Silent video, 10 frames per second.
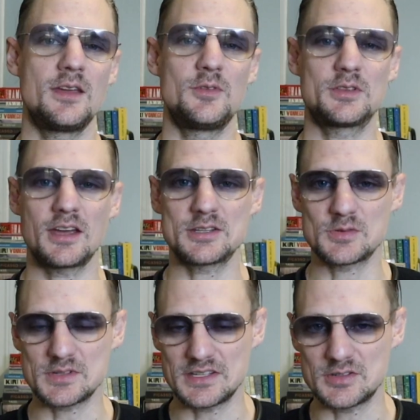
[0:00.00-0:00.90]
If you thought this
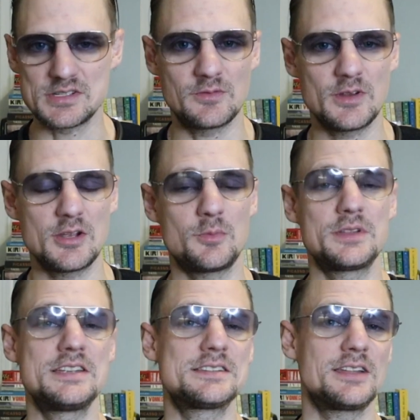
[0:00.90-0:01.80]
was an interesting video,
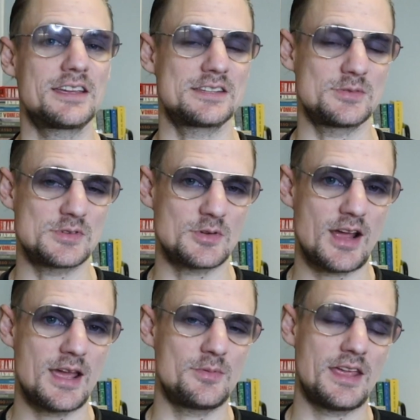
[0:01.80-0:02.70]
please like and subscribe,